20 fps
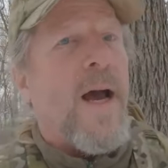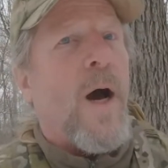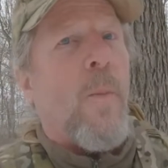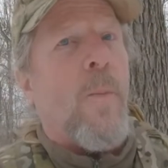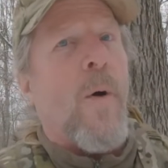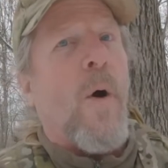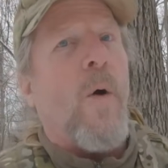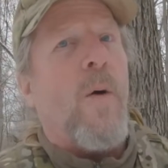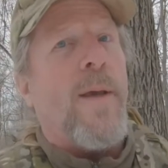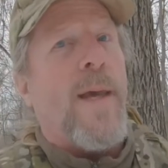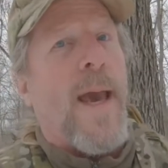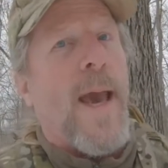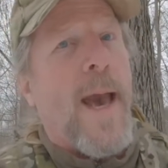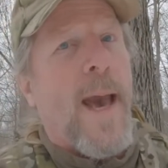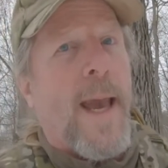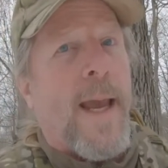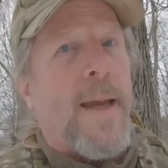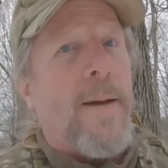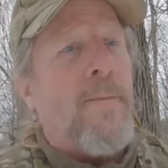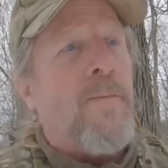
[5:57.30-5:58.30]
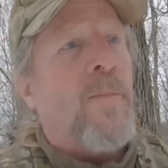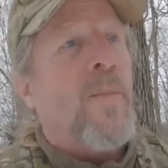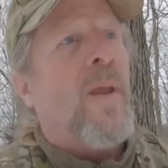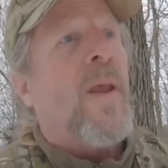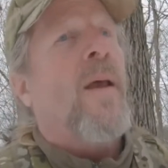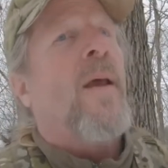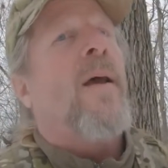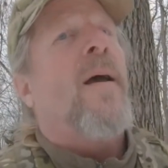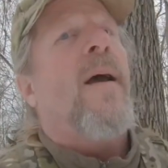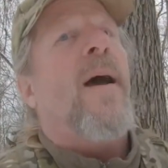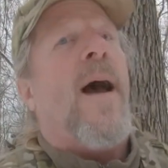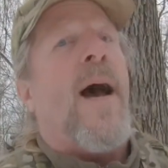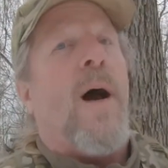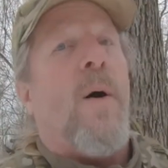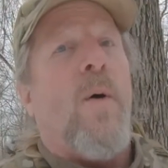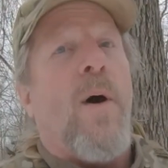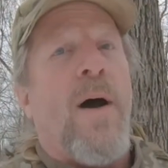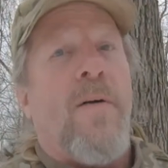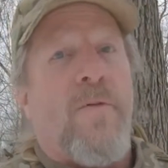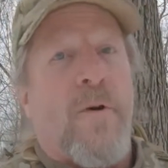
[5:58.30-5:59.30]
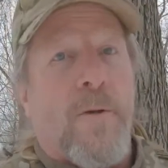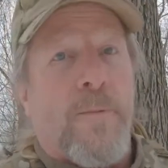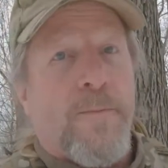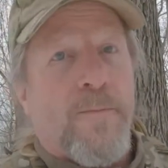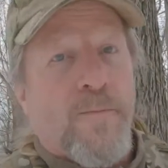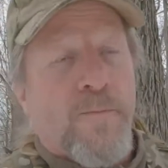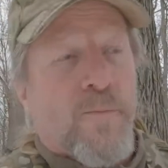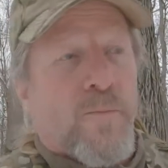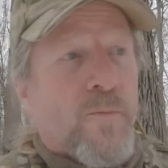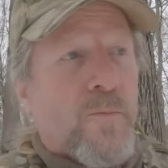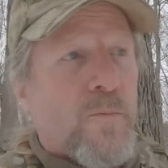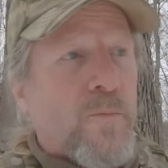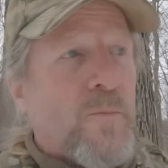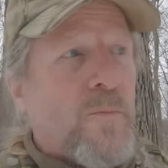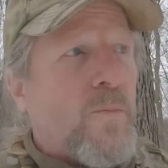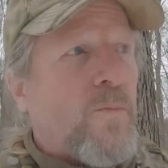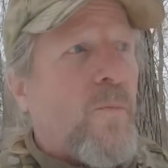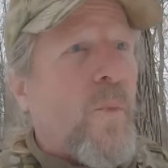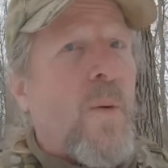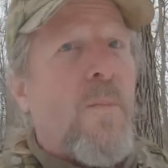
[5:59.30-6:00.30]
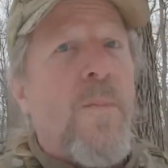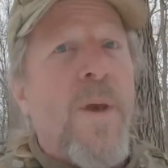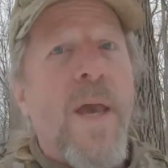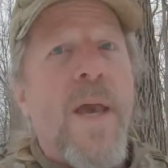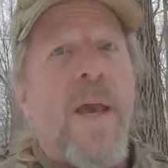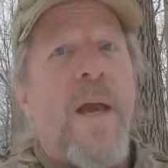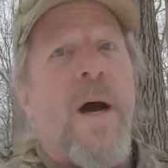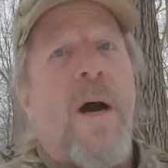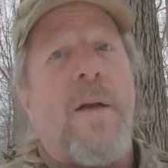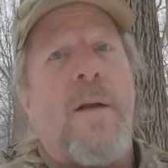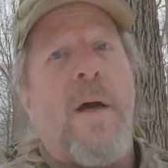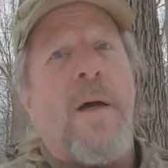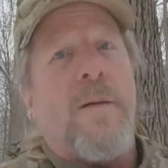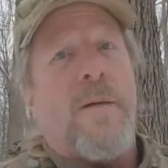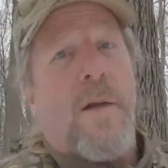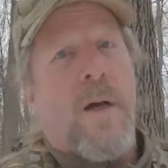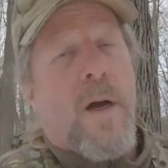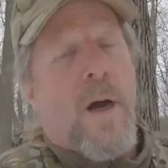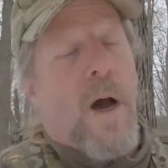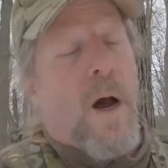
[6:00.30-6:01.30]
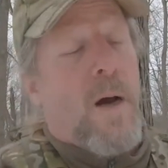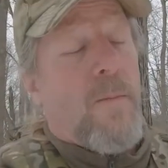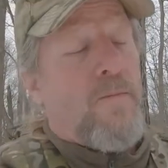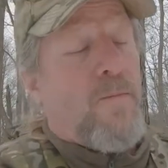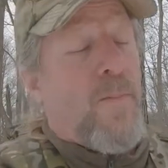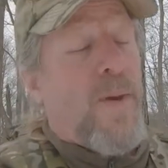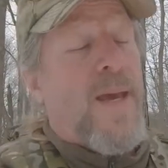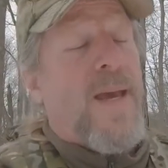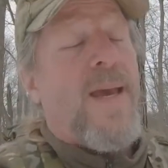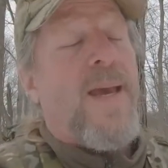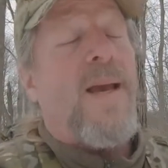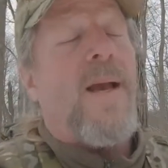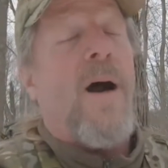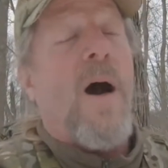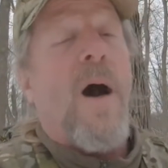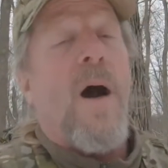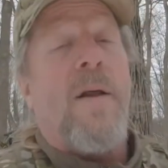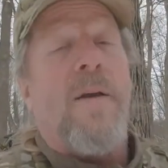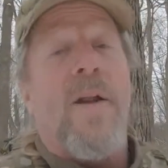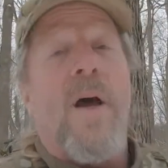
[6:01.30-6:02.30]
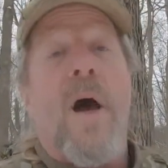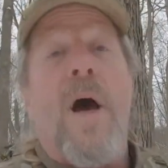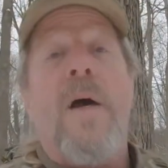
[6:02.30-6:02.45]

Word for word: help okay. However, being on an uh, being on